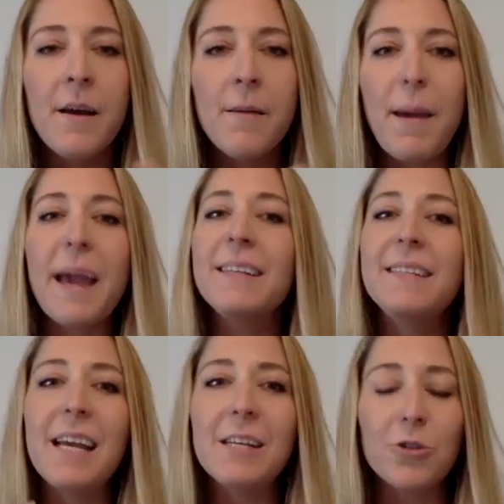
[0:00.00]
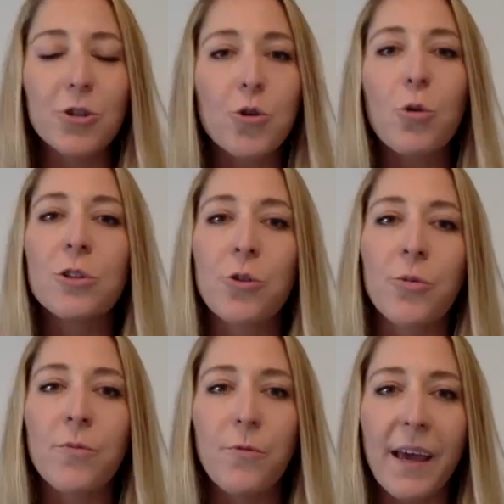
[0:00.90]
Band-Aids or
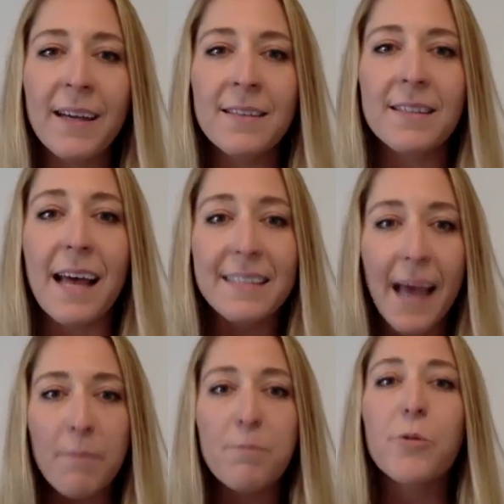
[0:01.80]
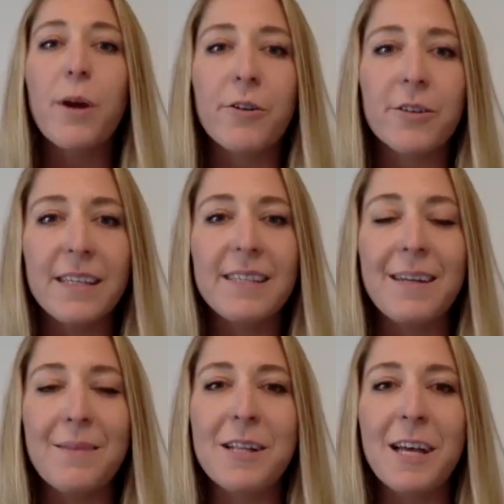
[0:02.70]
short-term fix that temporarily
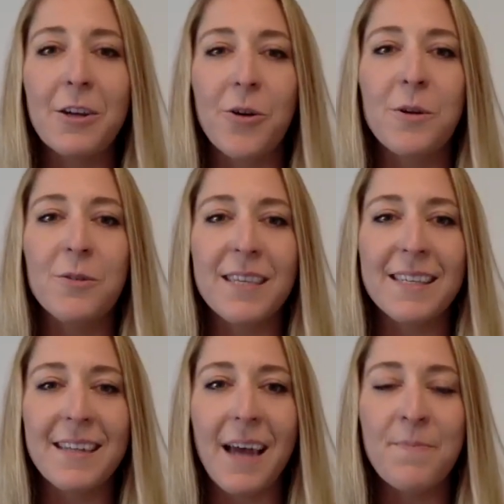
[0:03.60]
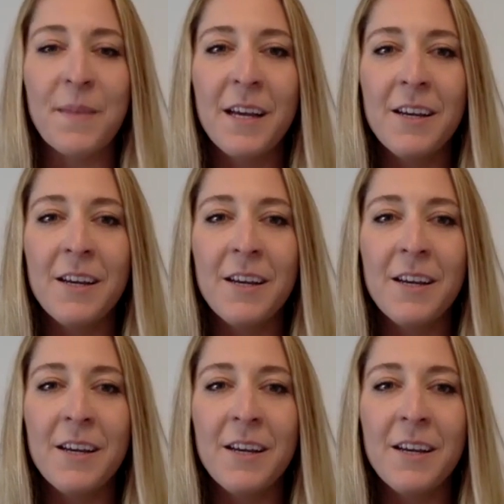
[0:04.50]
stimulate your immune system.